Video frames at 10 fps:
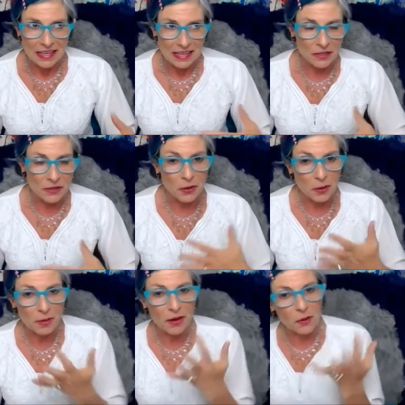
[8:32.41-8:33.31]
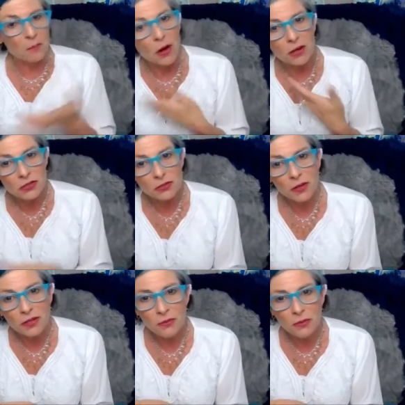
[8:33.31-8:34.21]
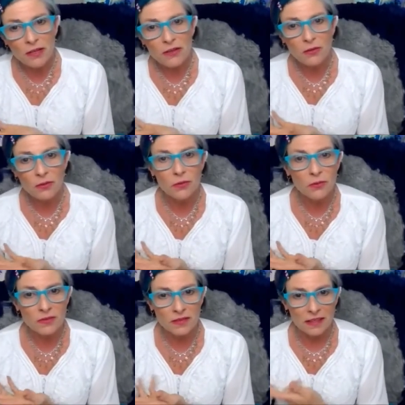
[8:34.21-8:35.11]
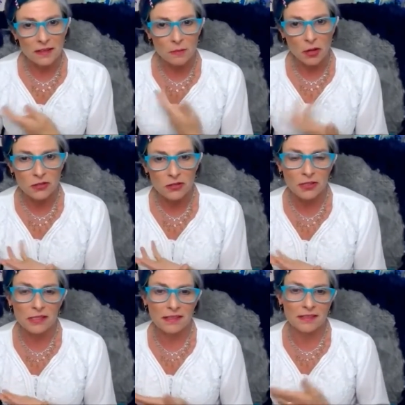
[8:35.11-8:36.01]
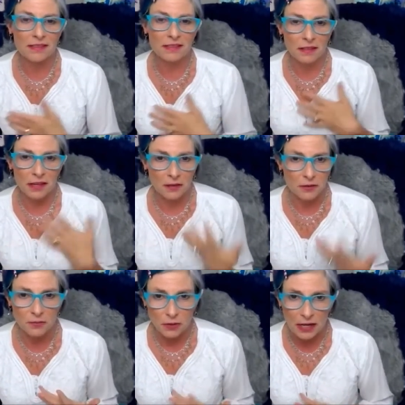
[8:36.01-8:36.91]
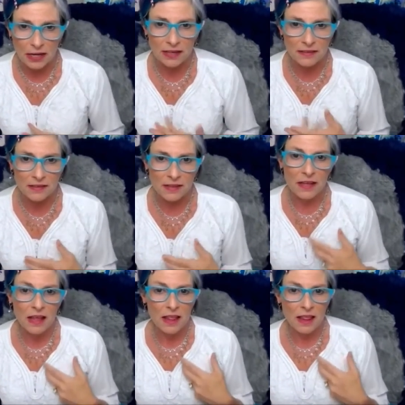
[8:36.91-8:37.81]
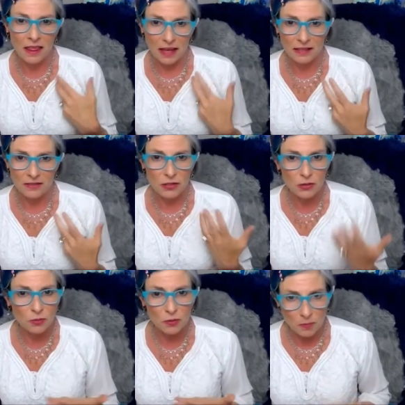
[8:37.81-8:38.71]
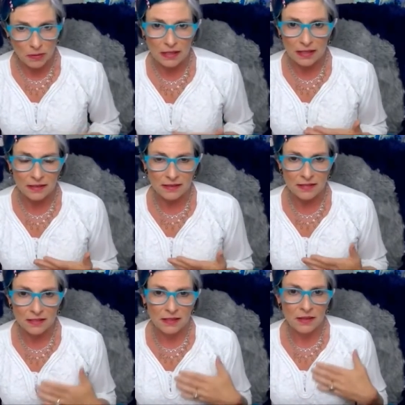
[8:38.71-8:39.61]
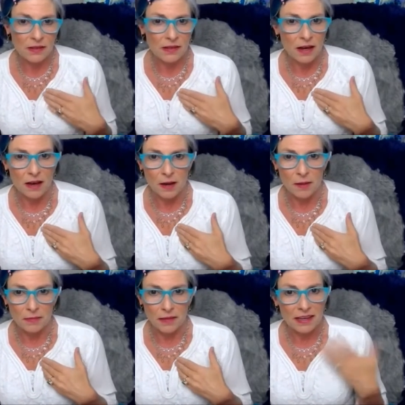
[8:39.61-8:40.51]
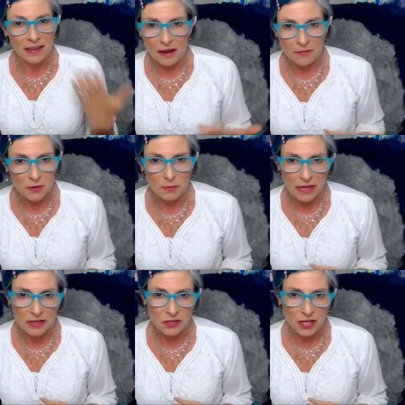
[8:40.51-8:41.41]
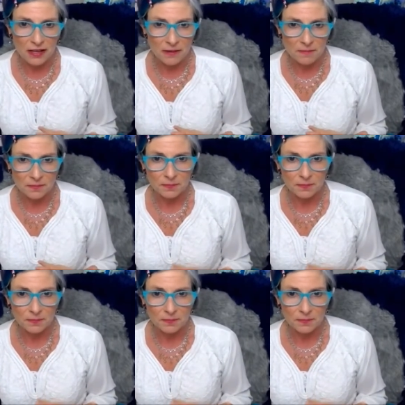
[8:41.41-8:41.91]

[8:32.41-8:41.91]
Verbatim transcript: either a, a, mantra you can use, and a mantra is like a phrase that you repeat, um, like an affirmation,